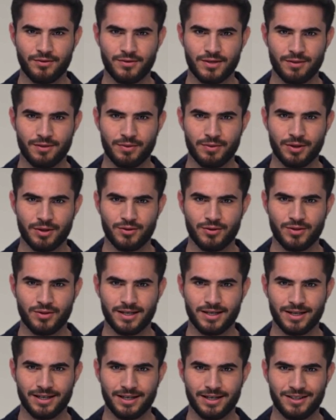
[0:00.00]
Now, some
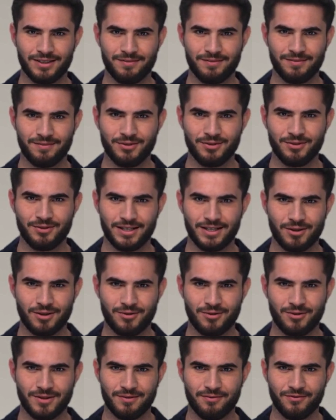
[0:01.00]
people say
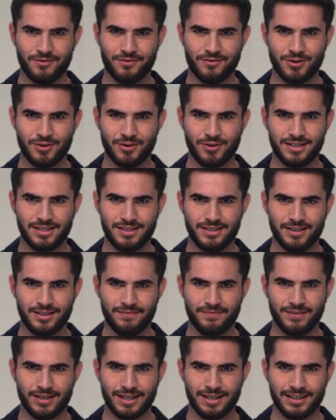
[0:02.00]
music helps them focus,
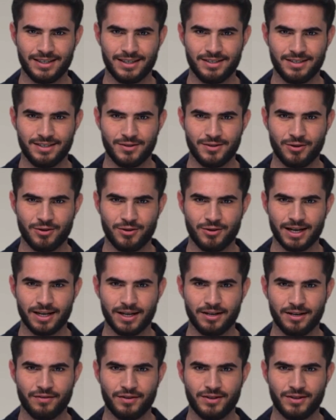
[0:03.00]
and this is
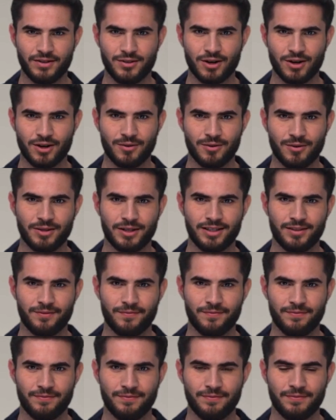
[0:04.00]
okay if it is
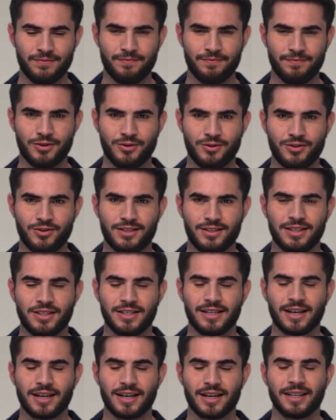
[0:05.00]
calming.
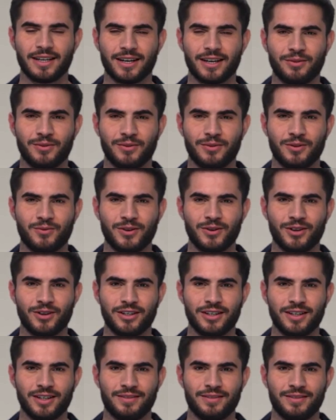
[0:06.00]
Music designed to help you
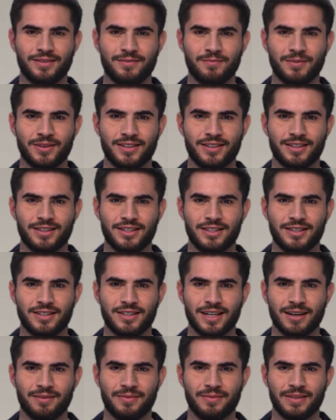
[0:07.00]
work, but this
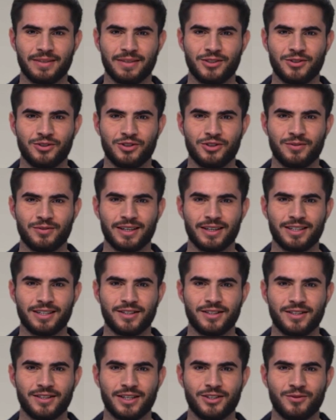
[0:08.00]
does not mean you should
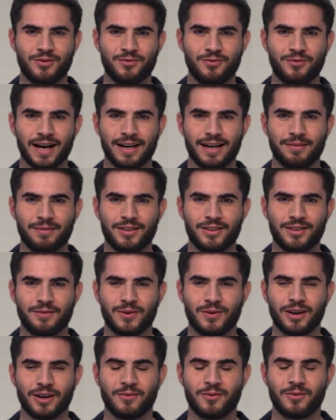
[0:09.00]
be listening to rap
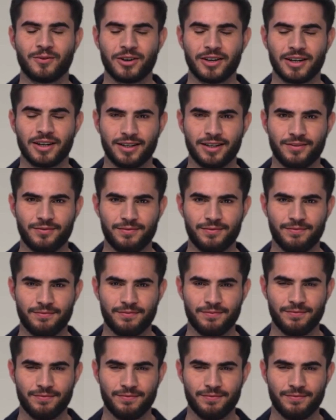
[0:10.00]
while working.